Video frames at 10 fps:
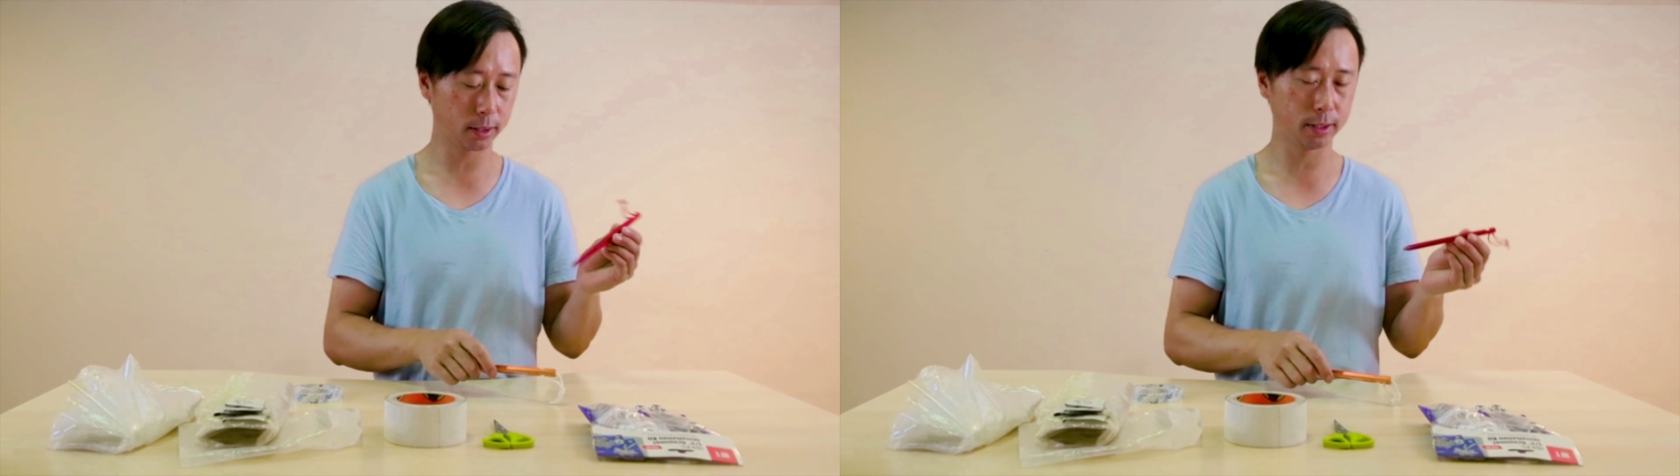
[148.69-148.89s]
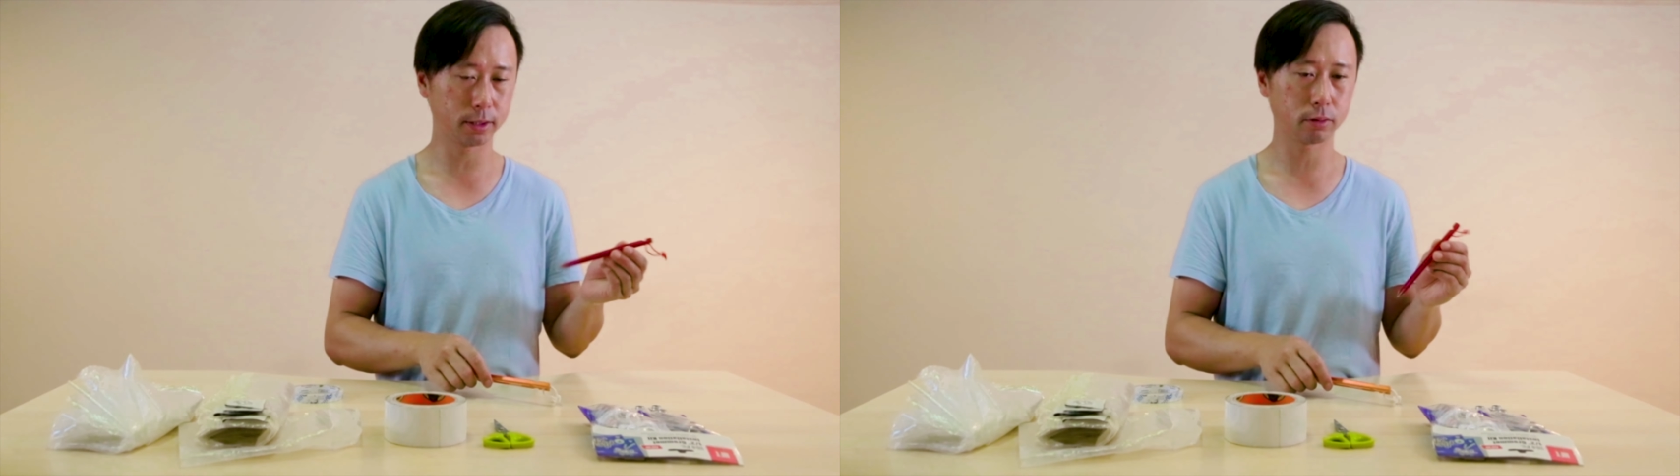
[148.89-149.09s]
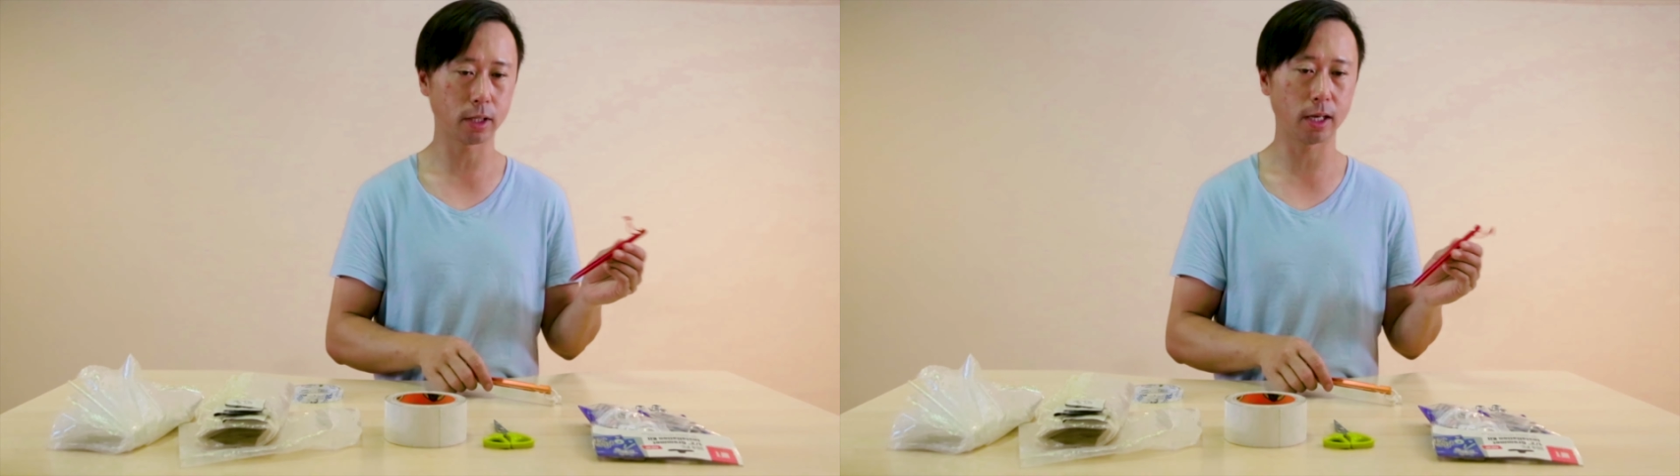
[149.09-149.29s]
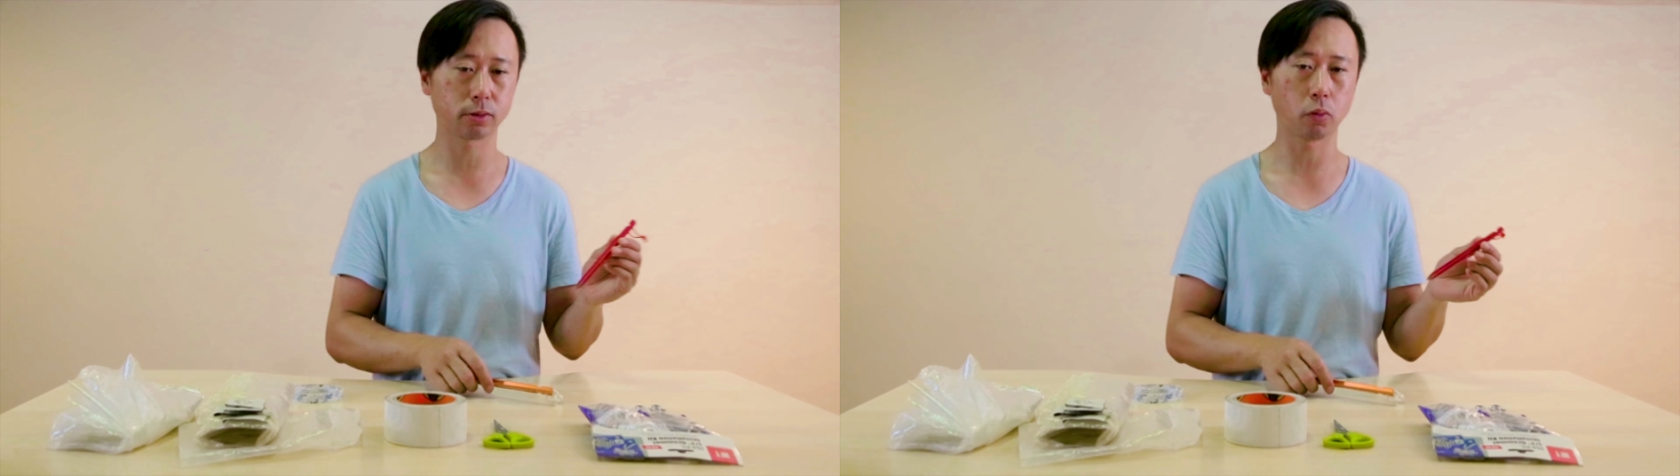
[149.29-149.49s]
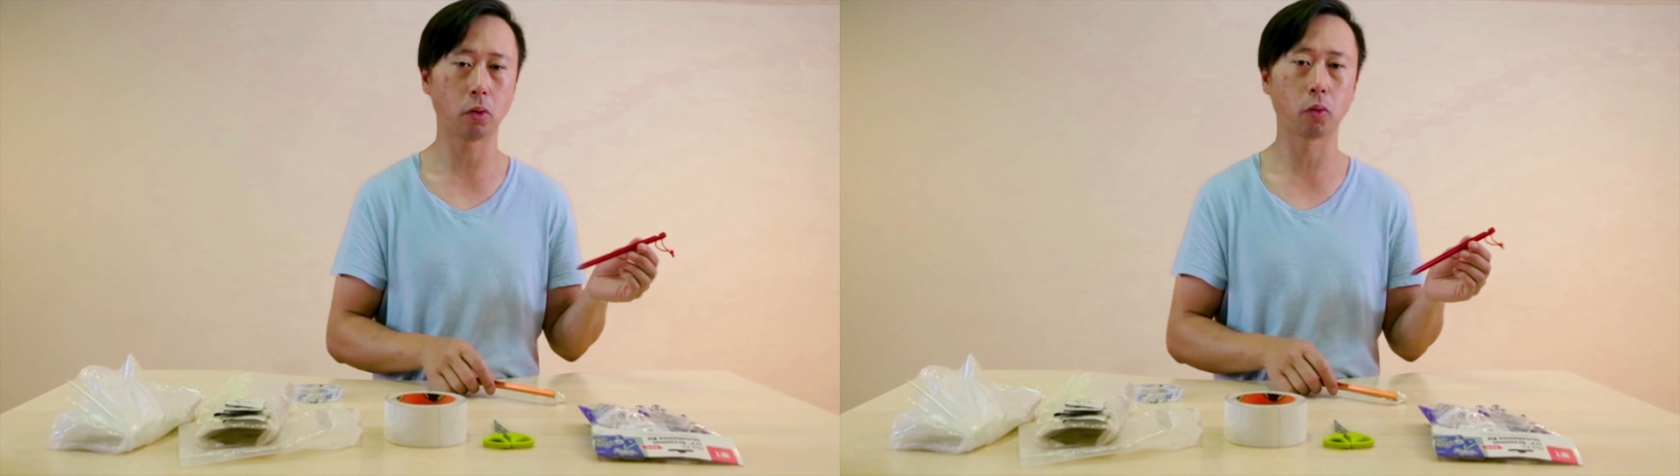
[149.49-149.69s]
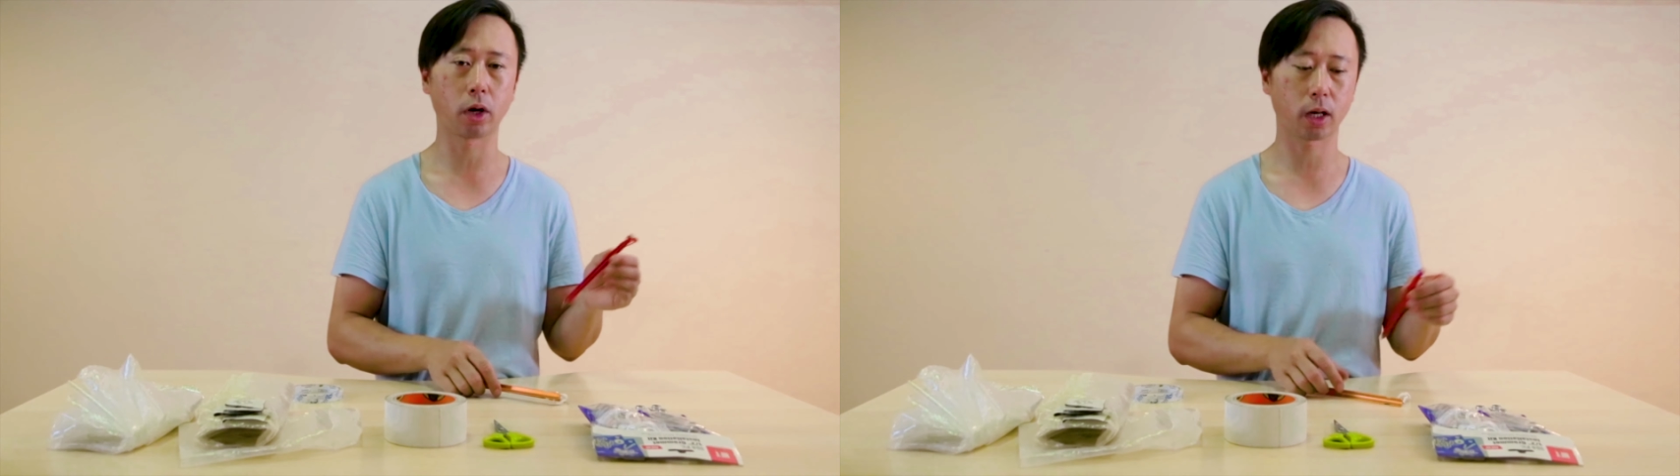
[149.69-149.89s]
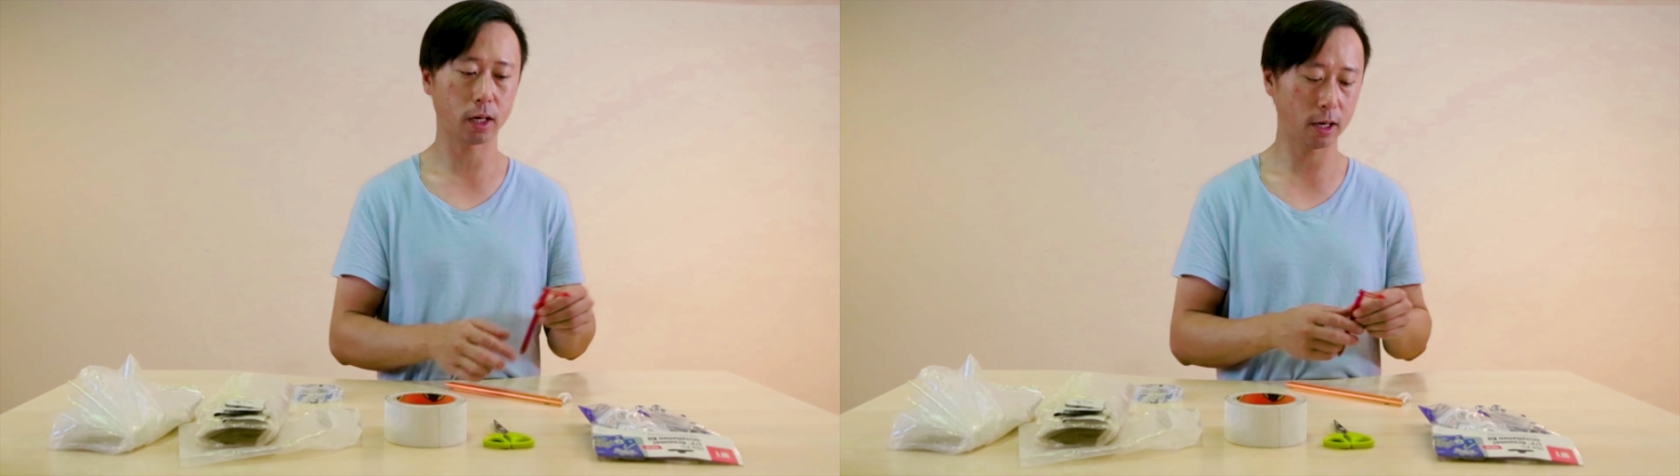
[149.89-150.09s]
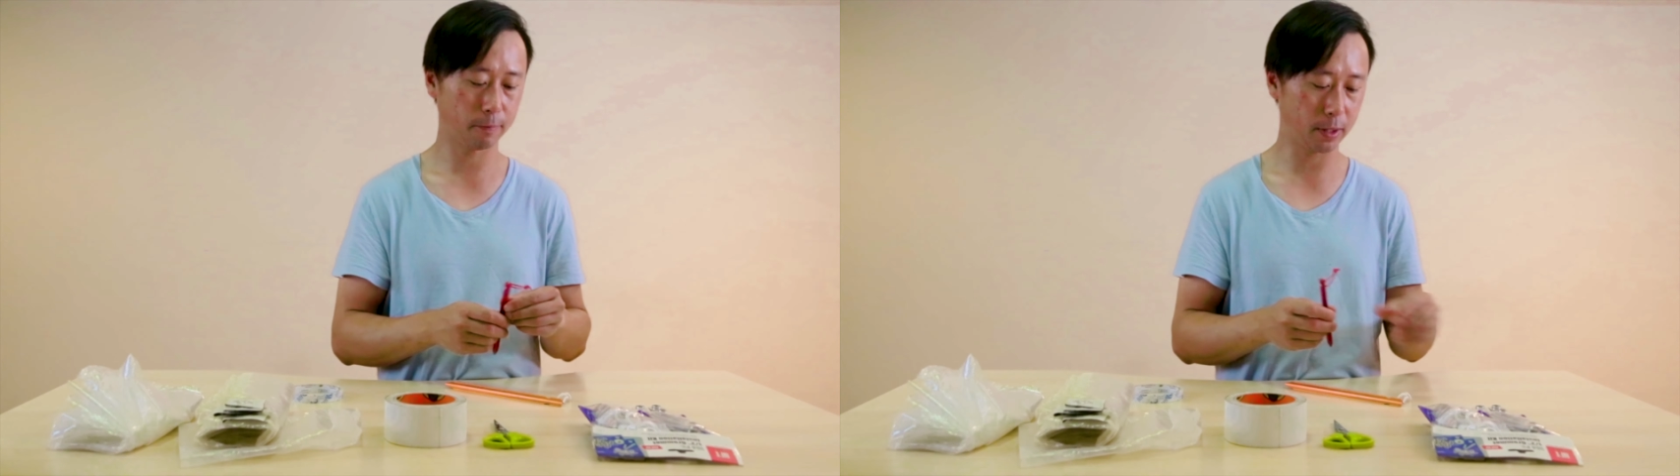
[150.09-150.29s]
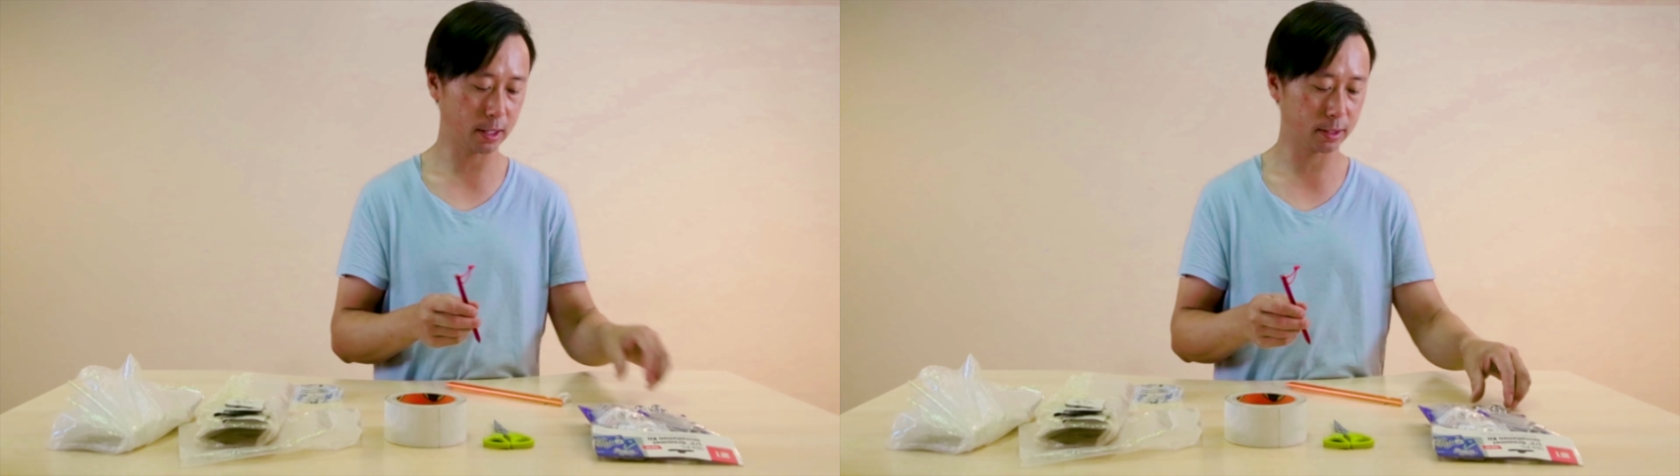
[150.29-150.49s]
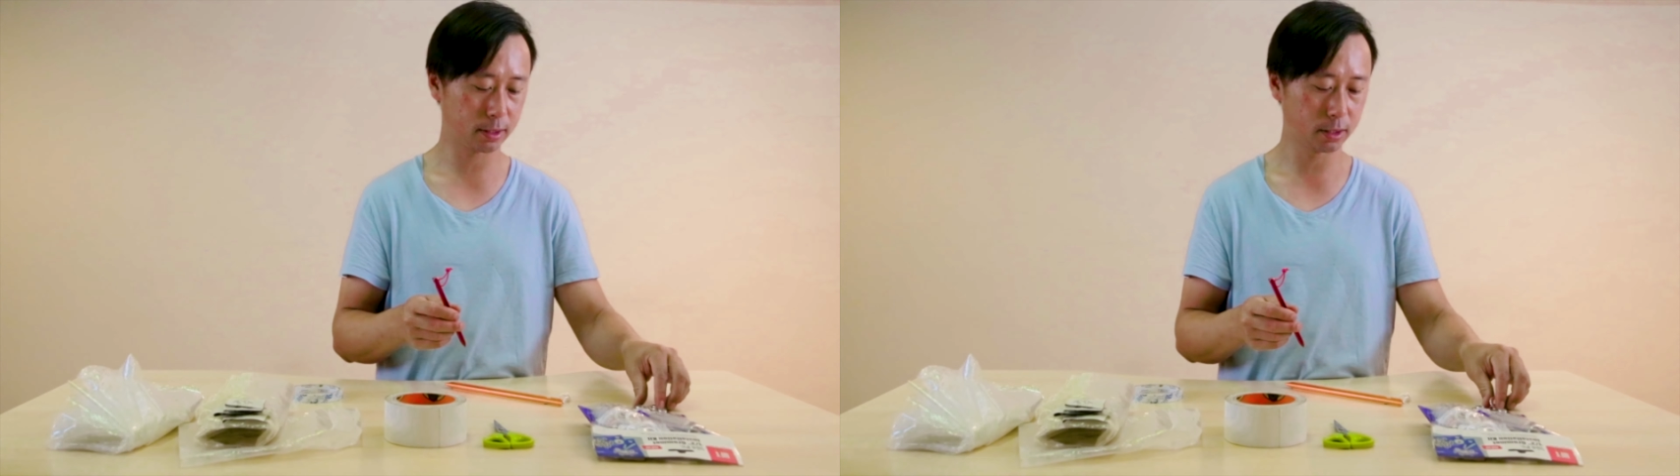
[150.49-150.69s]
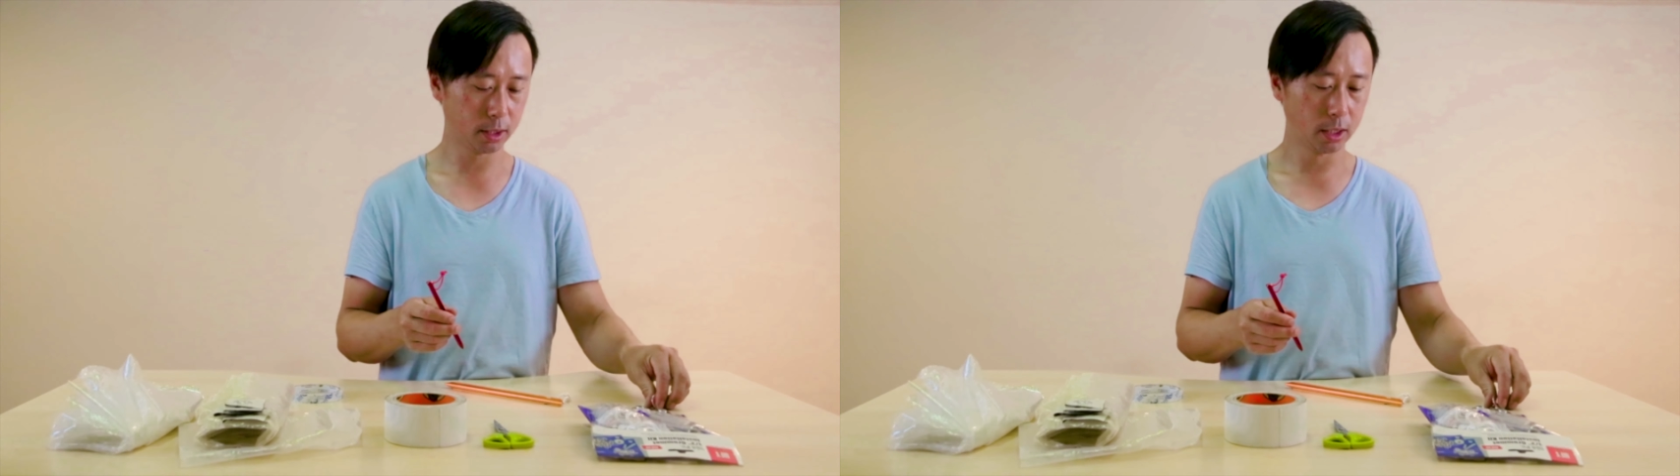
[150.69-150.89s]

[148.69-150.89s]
These stakes will work because